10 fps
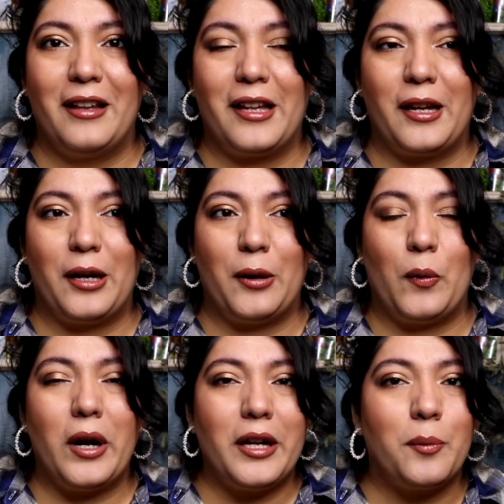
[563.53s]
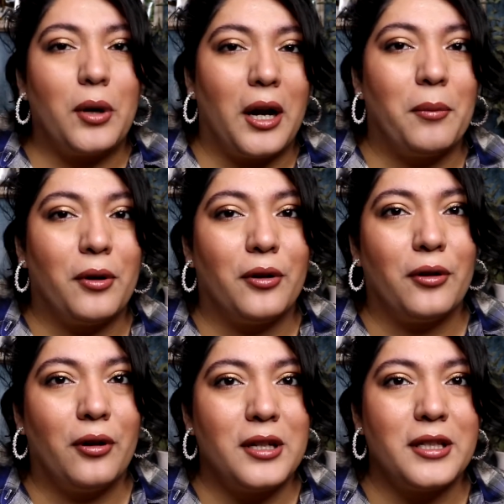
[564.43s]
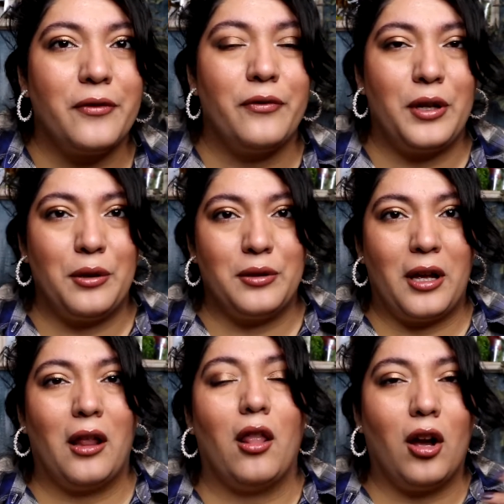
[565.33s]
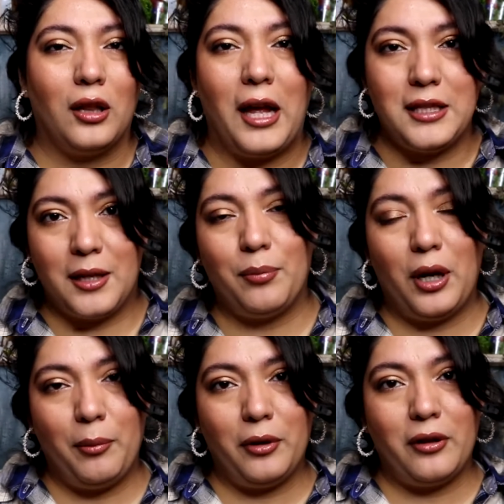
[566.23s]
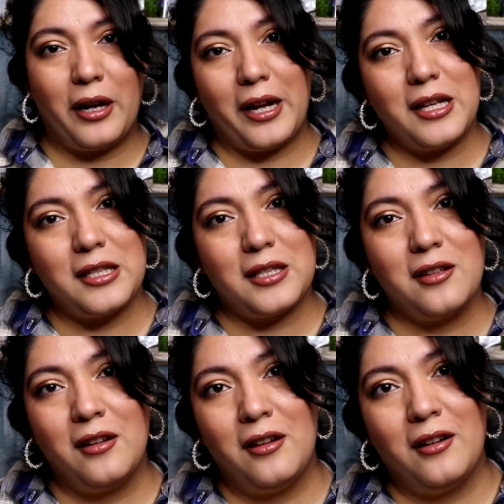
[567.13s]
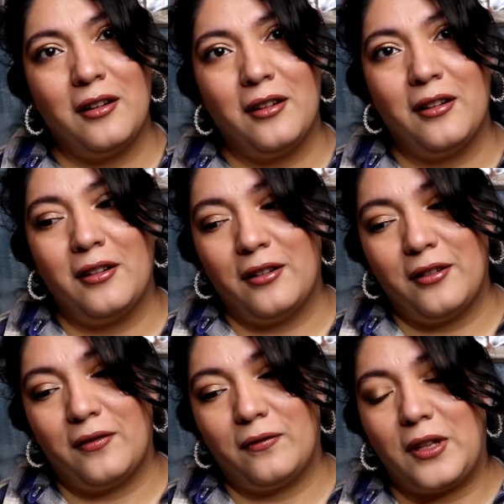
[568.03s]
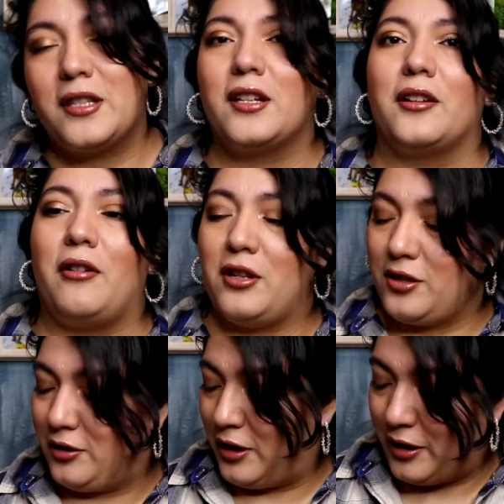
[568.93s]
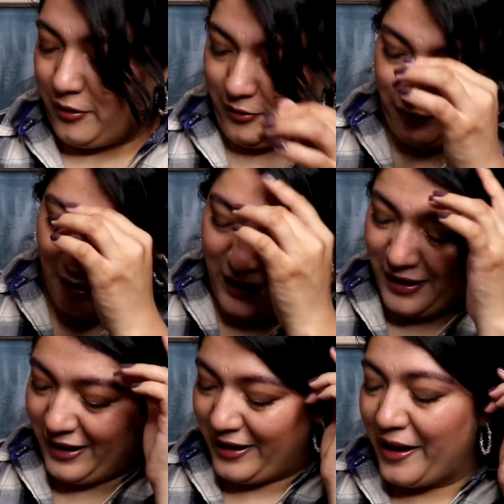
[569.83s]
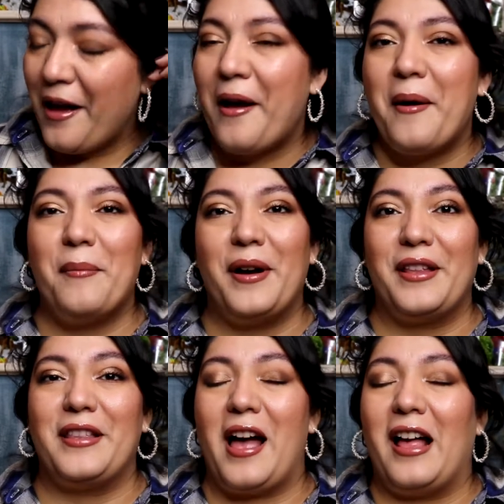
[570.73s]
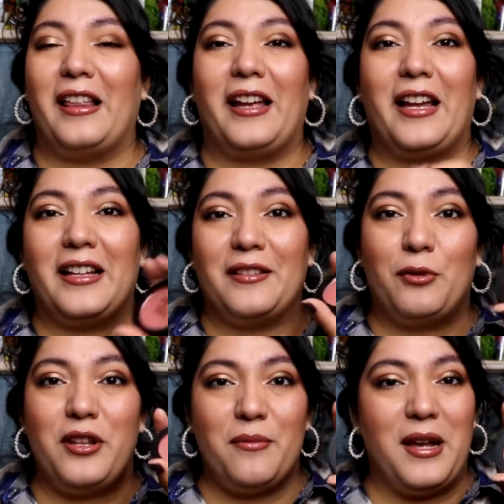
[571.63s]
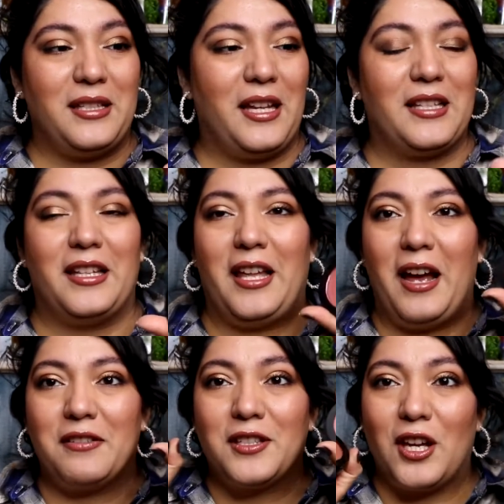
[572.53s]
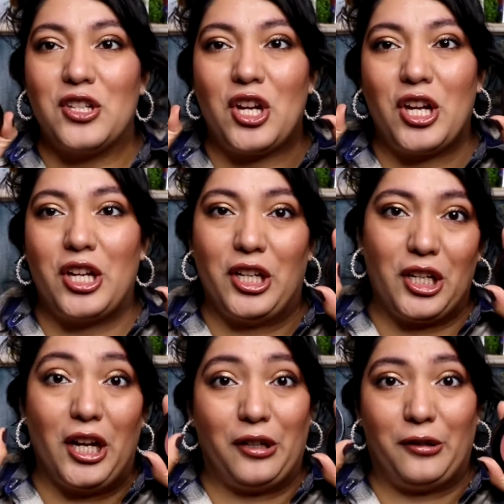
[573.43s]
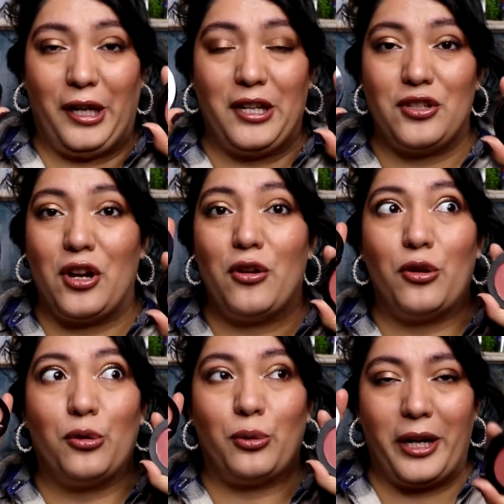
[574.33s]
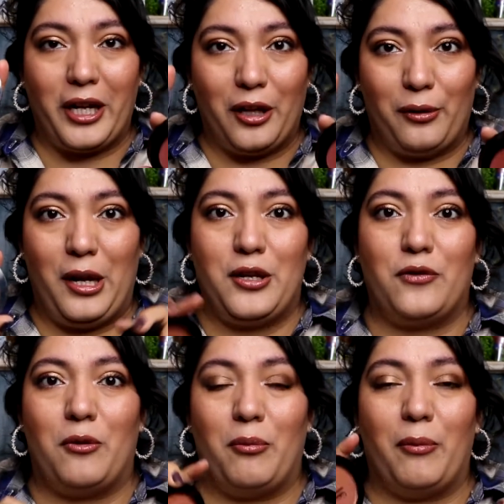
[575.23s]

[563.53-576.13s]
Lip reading: Like, what kind of primer is it infused? A long-lasting primer, I guess? That's a good question. I don't know. But like, one of the best things that they have such a good color range. A great color range for